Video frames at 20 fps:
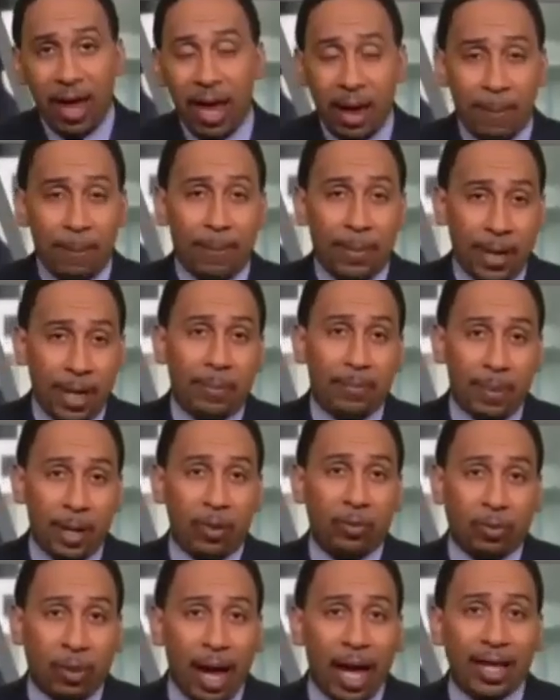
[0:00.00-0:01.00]
and Big
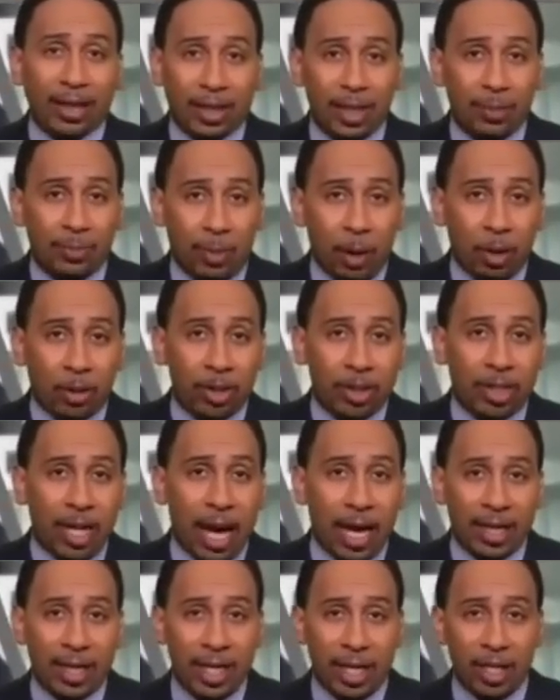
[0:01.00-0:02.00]
Ben Roethlisberger's
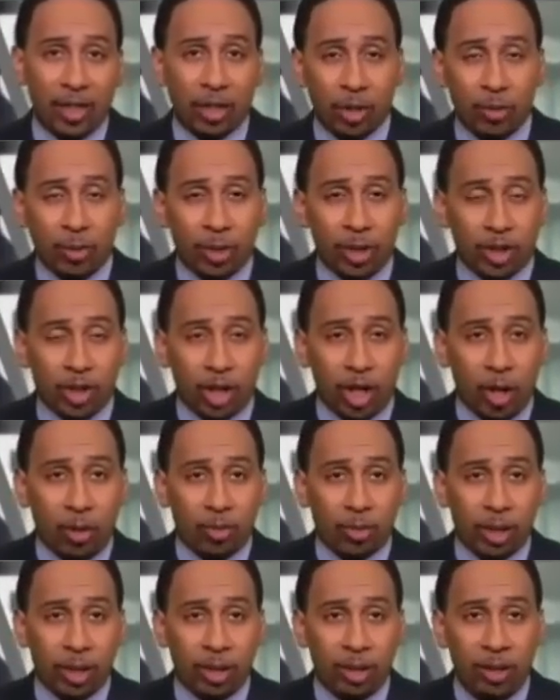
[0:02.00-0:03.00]
got an issue with his
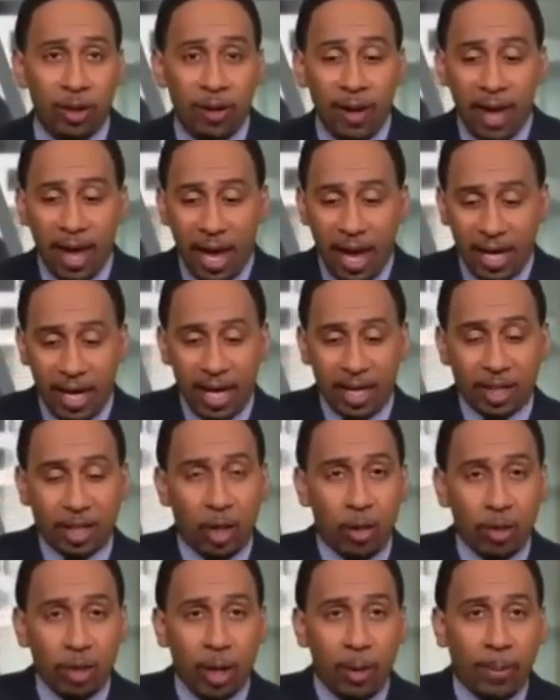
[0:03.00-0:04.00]
shoulder, and
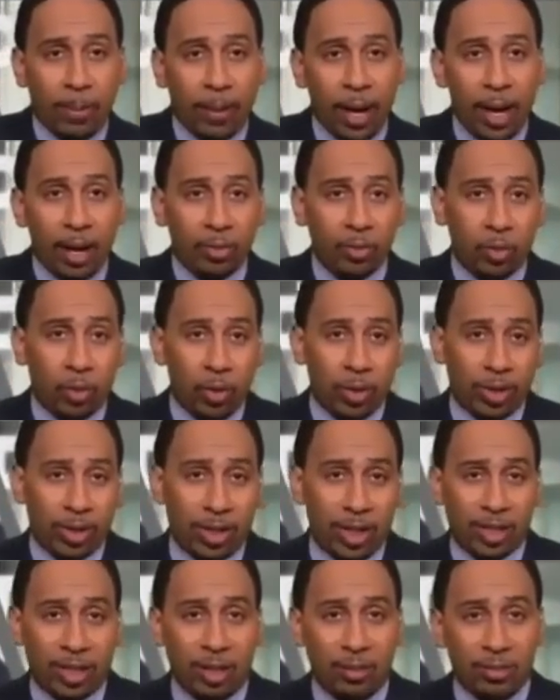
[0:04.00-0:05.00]
Antonio Brown, who caught
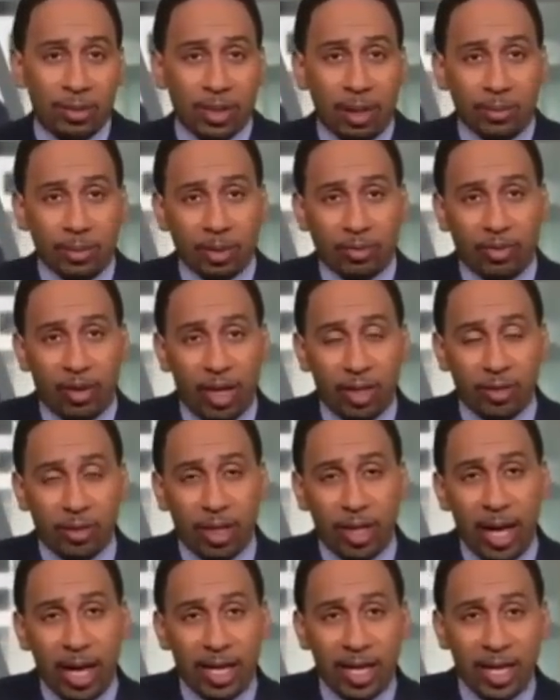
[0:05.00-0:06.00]
16 receptions for
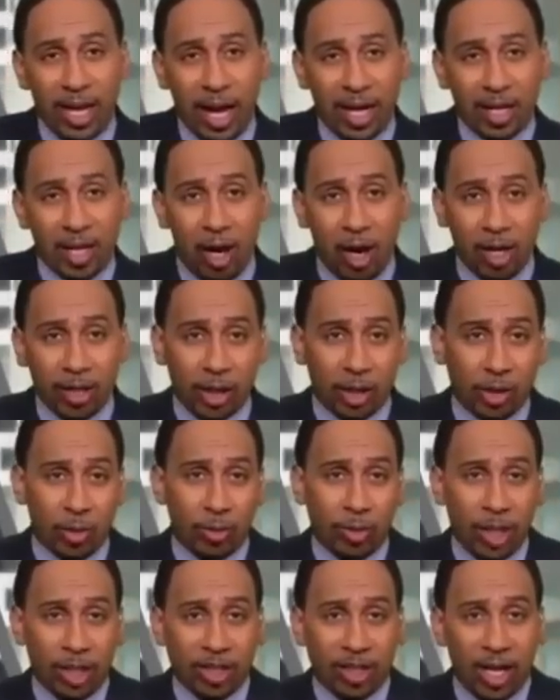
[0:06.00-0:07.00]
189 yards and
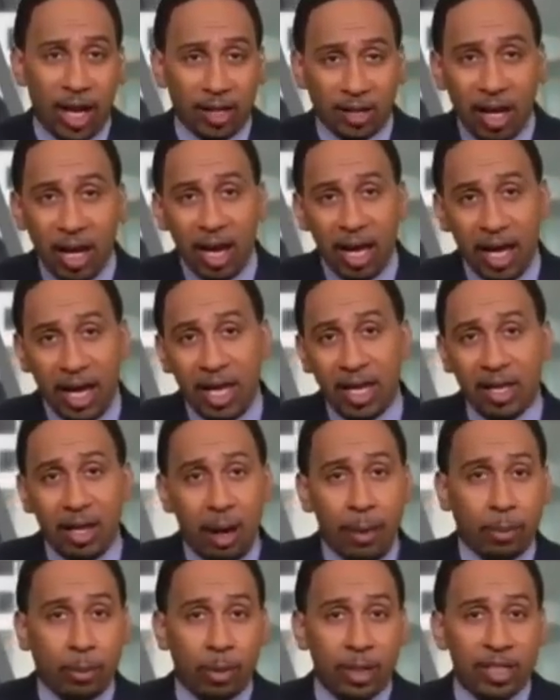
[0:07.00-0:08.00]
2 touchdowns, eating
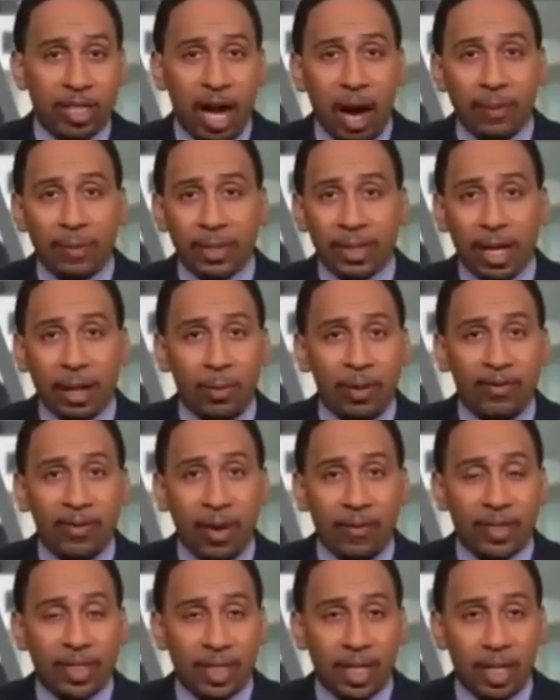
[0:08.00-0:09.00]
up Chris Harris like we've
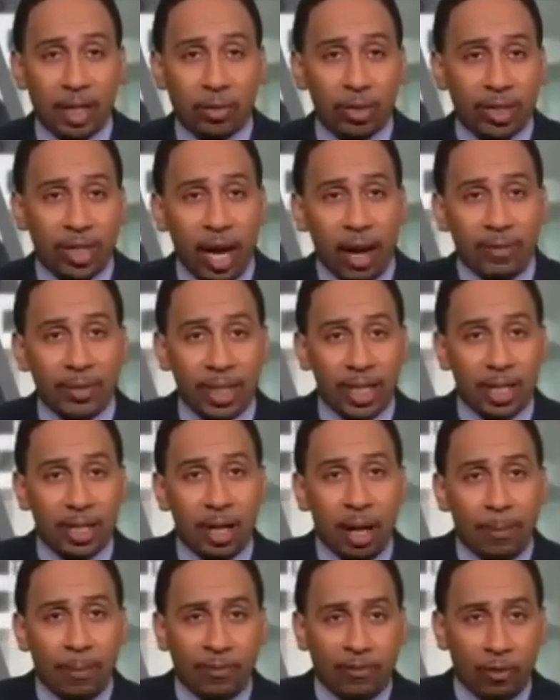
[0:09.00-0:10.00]
never seen Chris Harris eaten
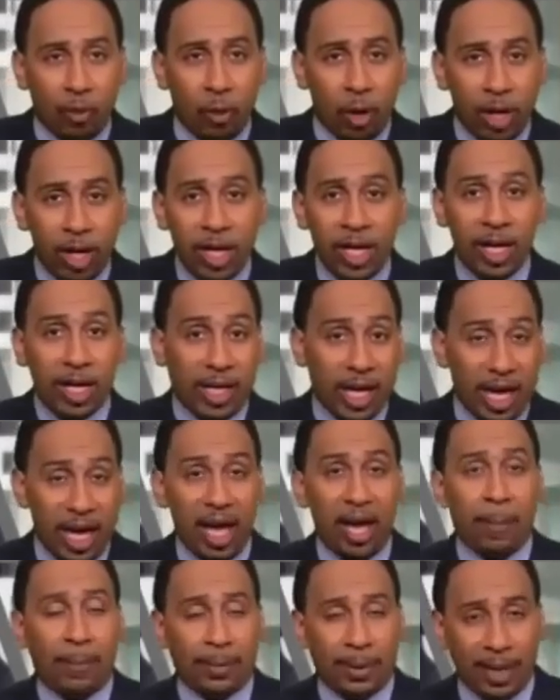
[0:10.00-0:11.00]
up before,
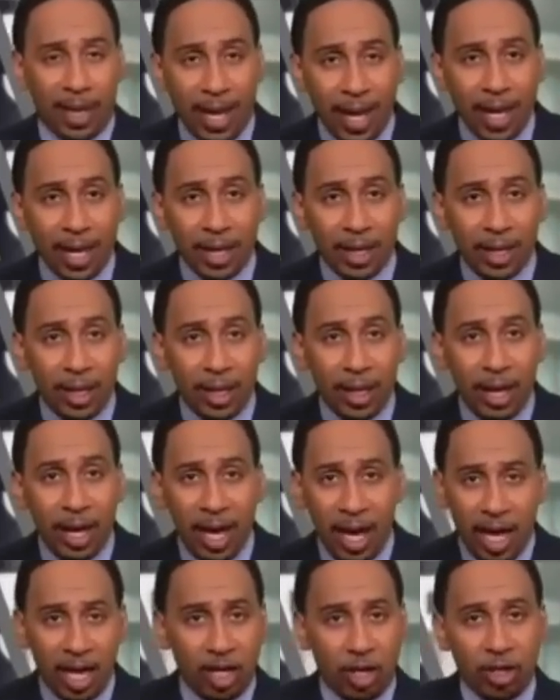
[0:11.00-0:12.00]
can't play?
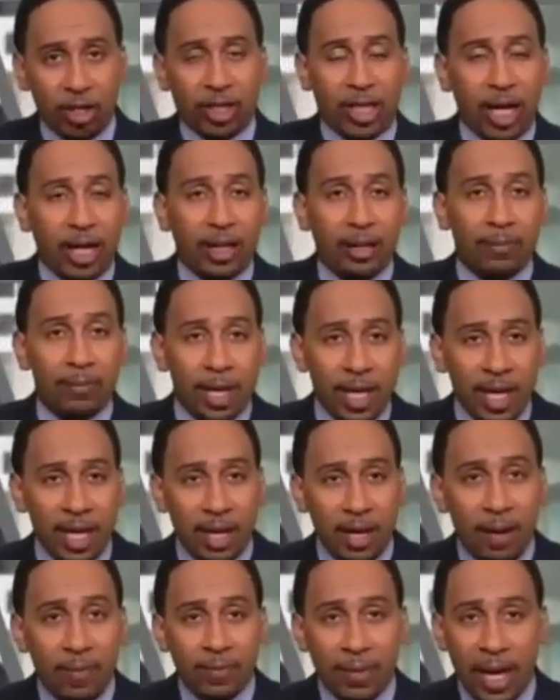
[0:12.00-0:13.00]
And you're telling me
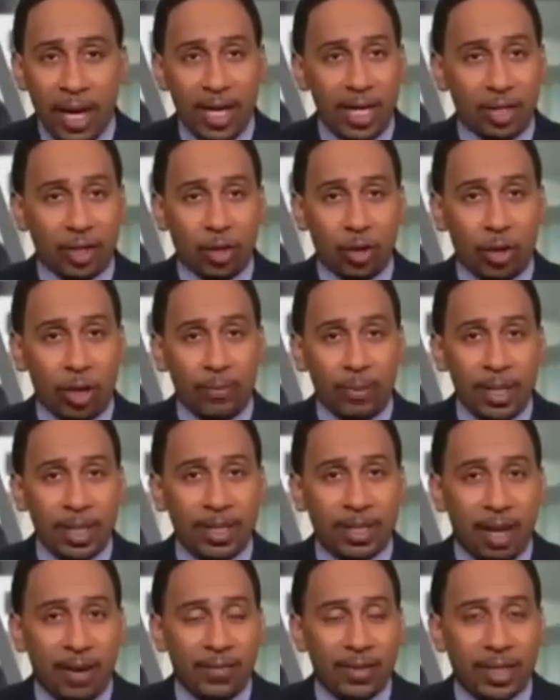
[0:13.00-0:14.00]
that it's going to be
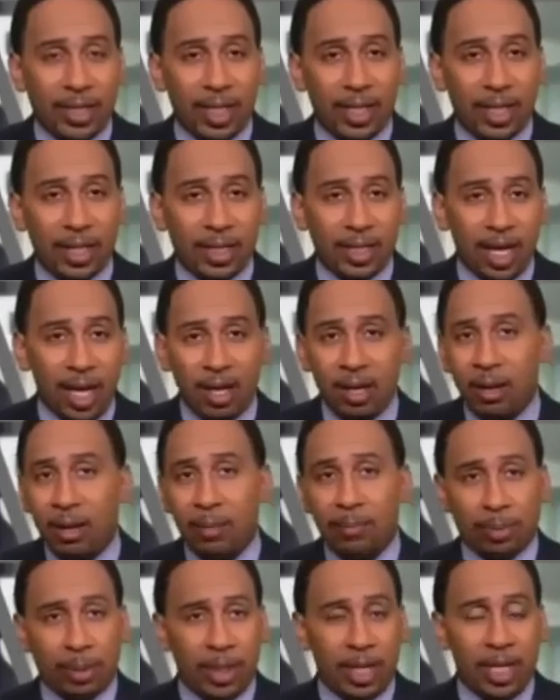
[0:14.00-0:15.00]
17-10?
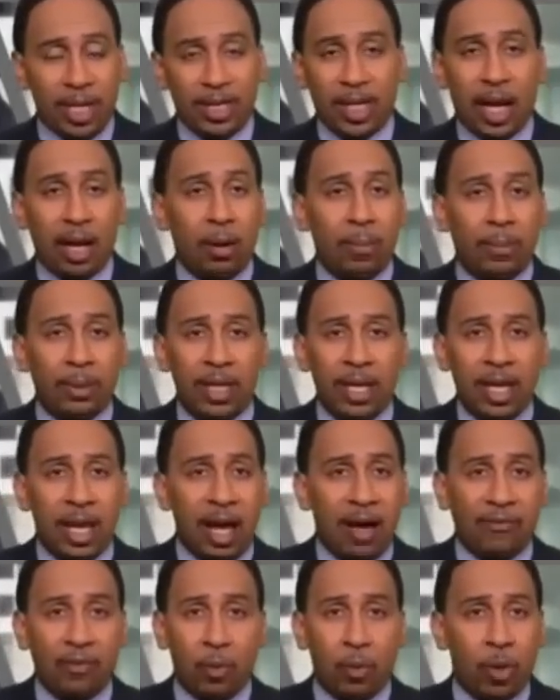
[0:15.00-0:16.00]
Please, I don't believe
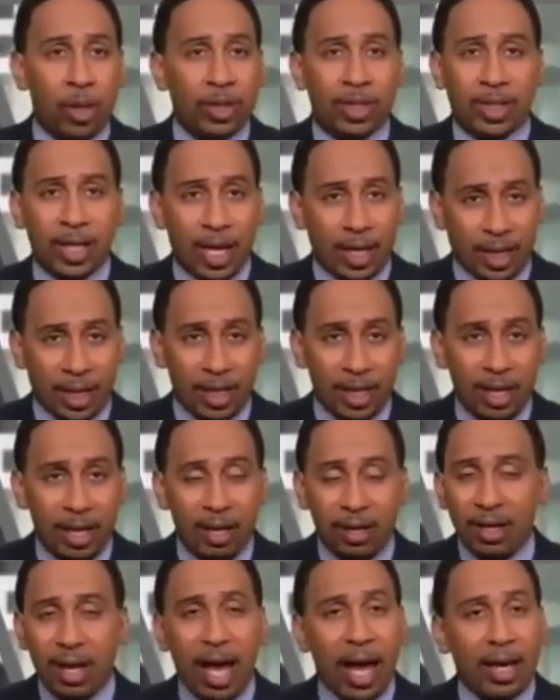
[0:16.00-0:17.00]
that for 1 second.
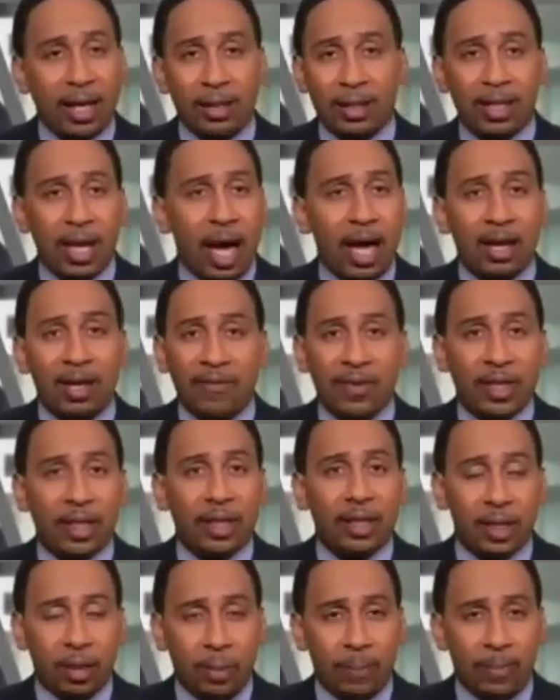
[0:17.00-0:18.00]
Not even a
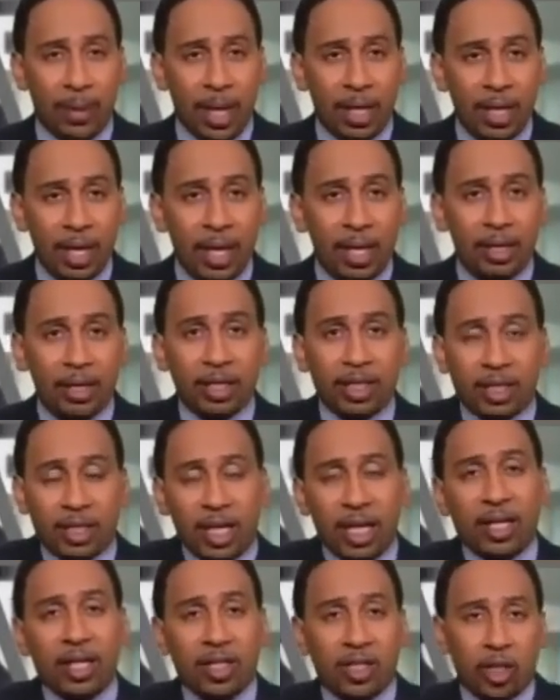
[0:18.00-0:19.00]
little bit. The
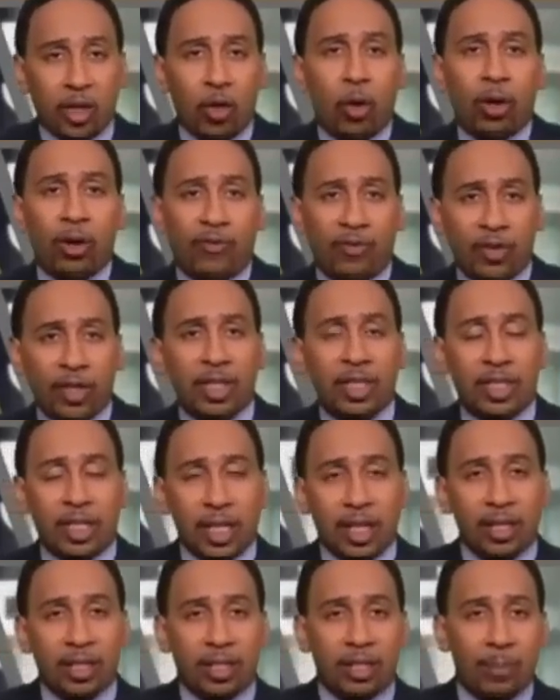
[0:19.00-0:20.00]
Steelers, in order for the
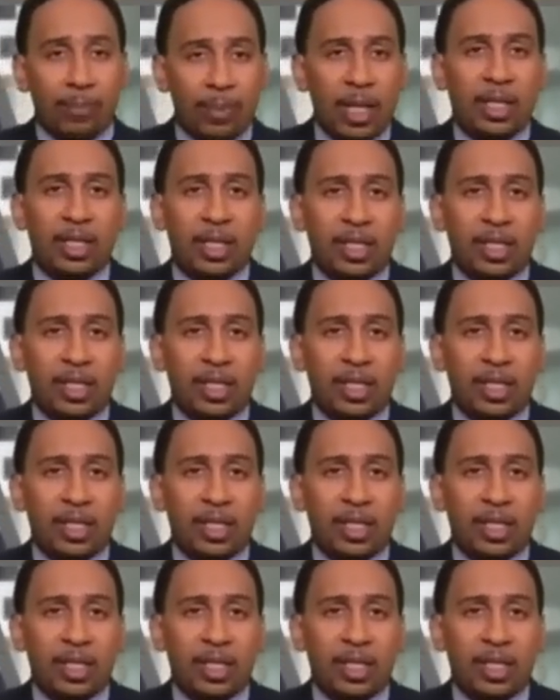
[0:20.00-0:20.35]
Steelers to beat the